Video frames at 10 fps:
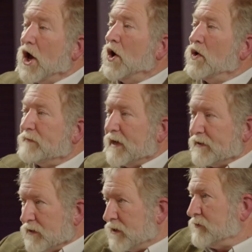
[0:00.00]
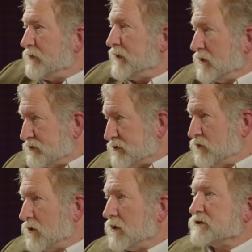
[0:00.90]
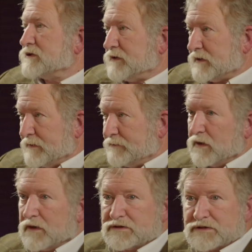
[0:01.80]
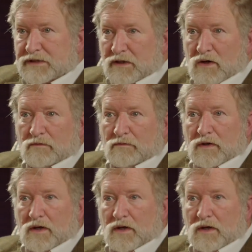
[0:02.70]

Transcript: Oh, and by the other one that goes to work so that that parent can stay home.